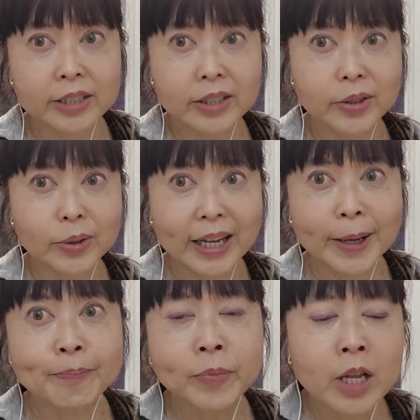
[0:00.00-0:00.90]

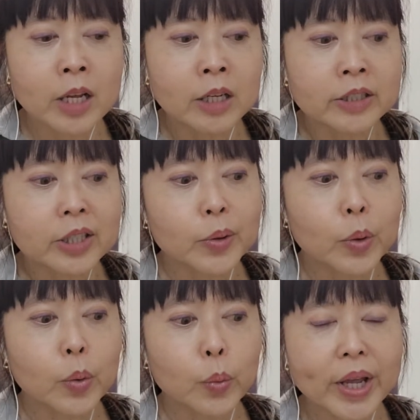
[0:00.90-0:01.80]
okay?
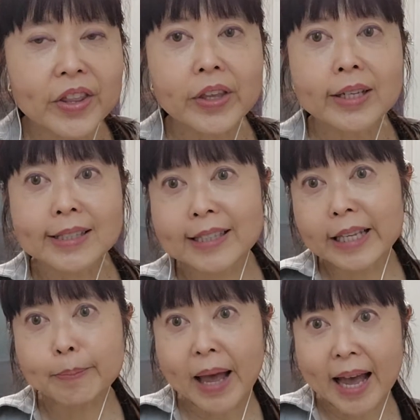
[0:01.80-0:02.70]
So with
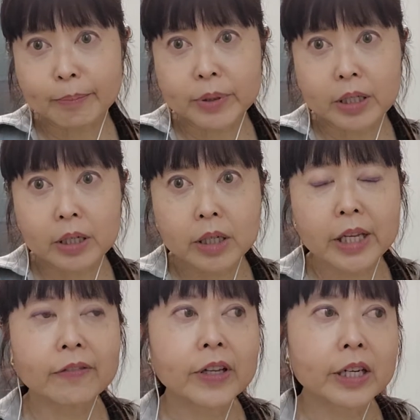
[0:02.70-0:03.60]
sleep apnea,
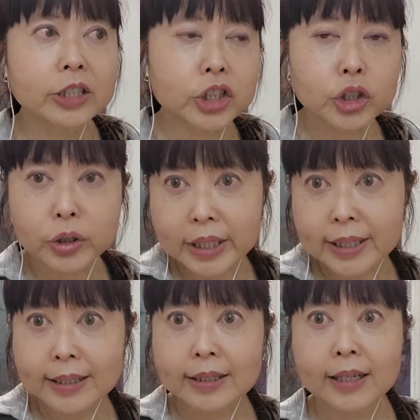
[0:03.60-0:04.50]
if it is
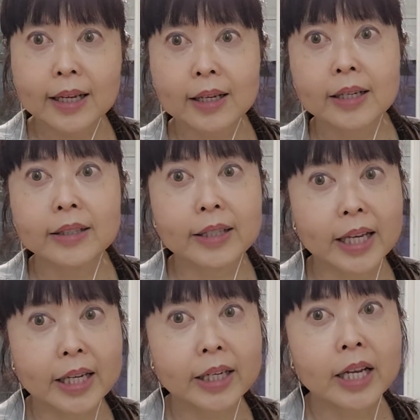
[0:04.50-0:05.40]
treated,
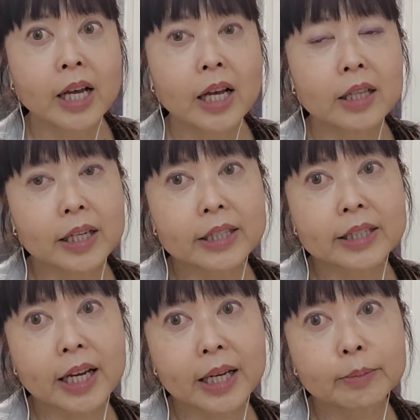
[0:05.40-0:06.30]
then a lot of
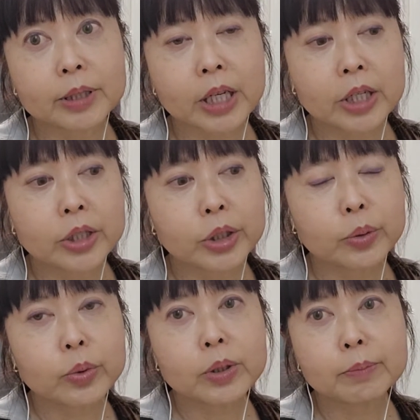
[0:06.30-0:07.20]
times
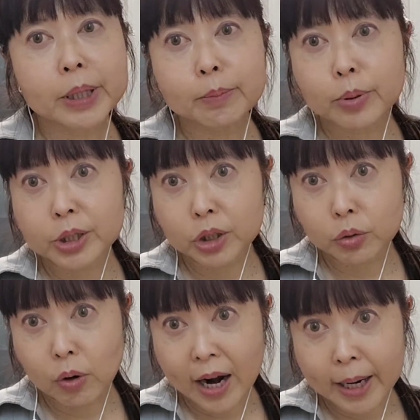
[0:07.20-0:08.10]
you will be
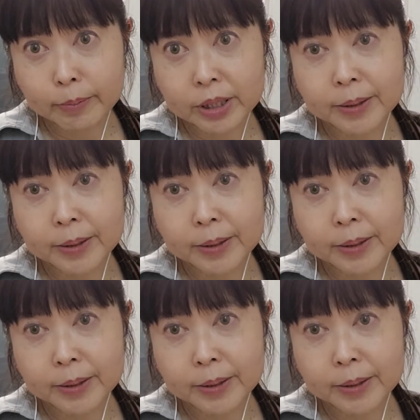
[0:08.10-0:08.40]
prescribed